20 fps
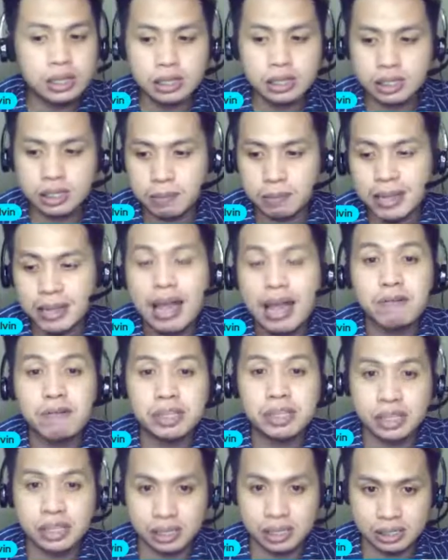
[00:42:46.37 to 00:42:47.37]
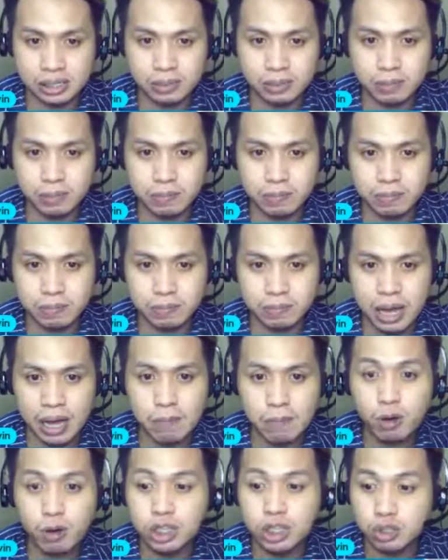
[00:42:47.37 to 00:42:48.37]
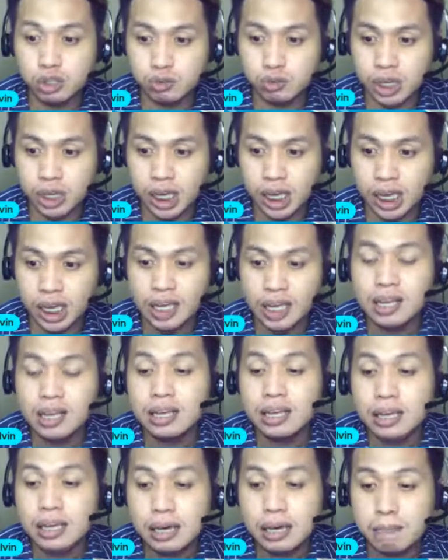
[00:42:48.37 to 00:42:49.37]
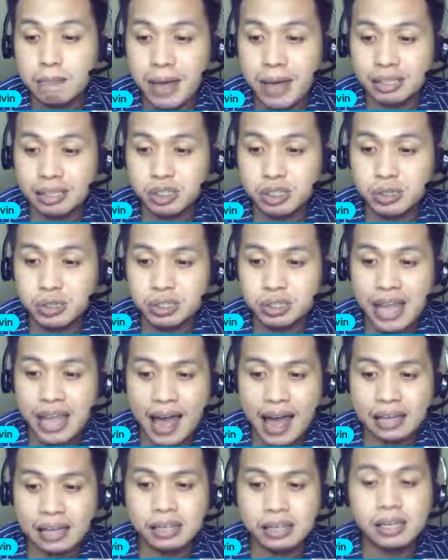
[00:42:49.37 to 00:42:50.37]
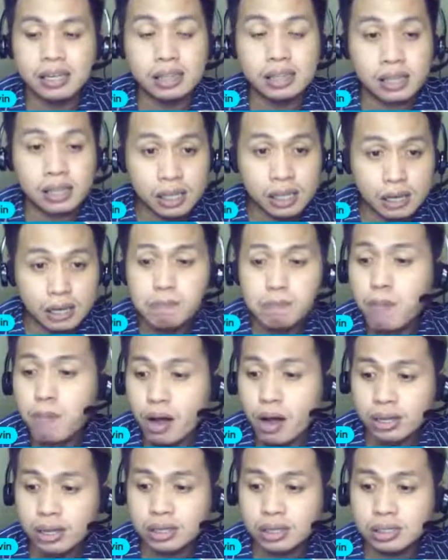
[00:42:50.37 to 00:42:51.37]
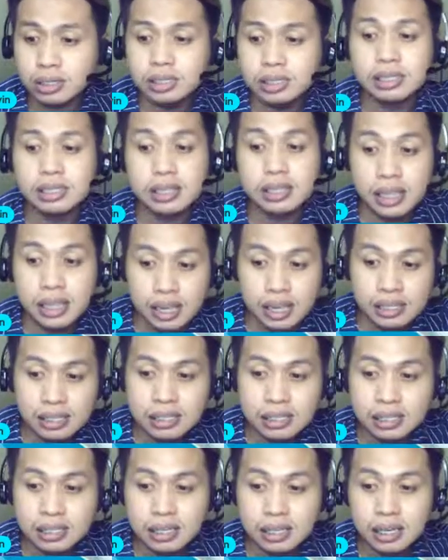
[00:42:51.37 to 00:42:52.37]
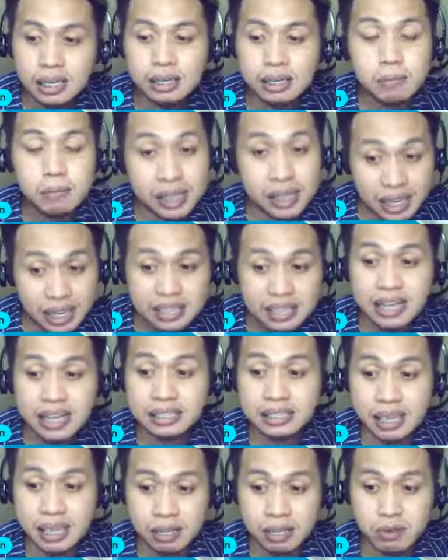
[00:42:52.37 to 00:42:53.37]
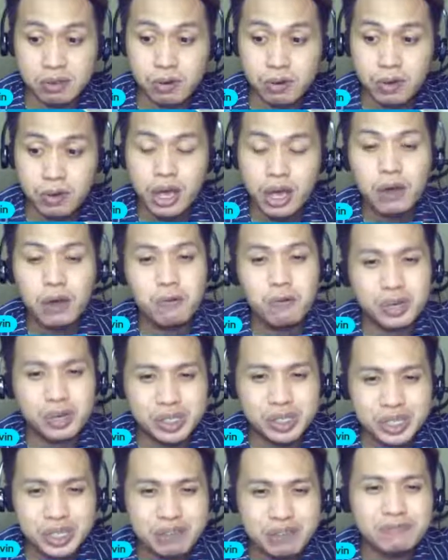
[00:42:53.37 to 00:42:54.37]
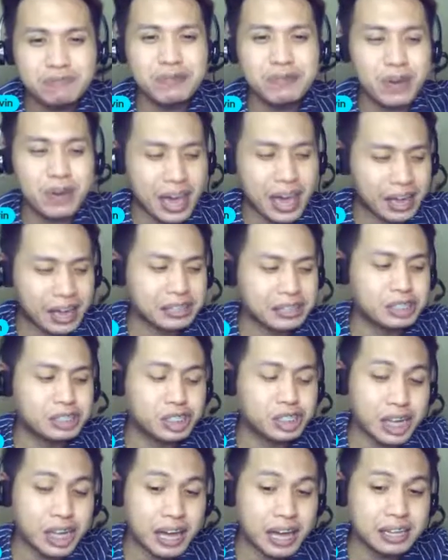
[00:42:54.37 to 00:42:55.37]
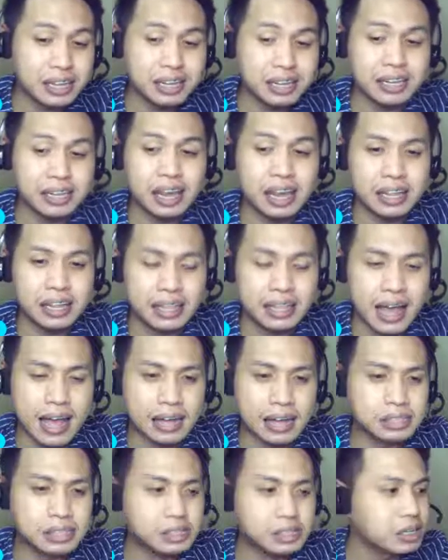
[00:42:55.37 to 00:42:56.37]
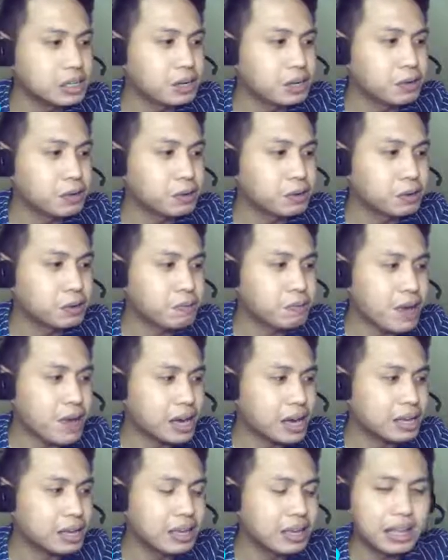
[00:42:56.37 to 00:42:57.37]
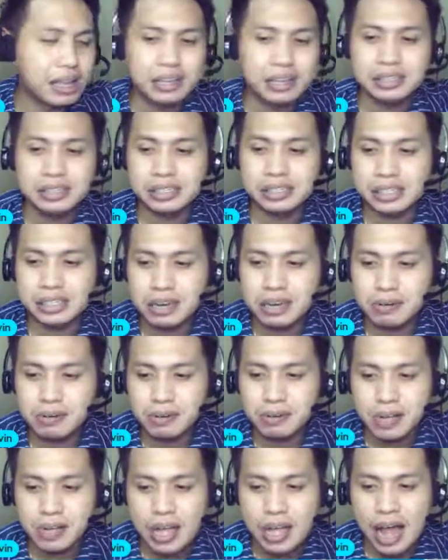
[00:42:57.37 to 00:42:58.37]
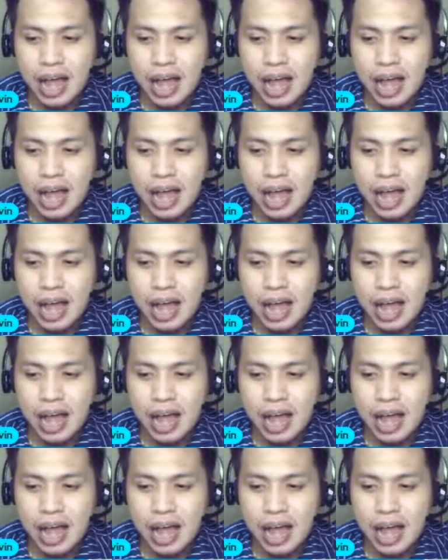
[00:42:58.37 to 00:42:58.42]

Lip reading: similarities among the three. He mentioned that the three models need a sender, receiver, and channel, and that's correct. So,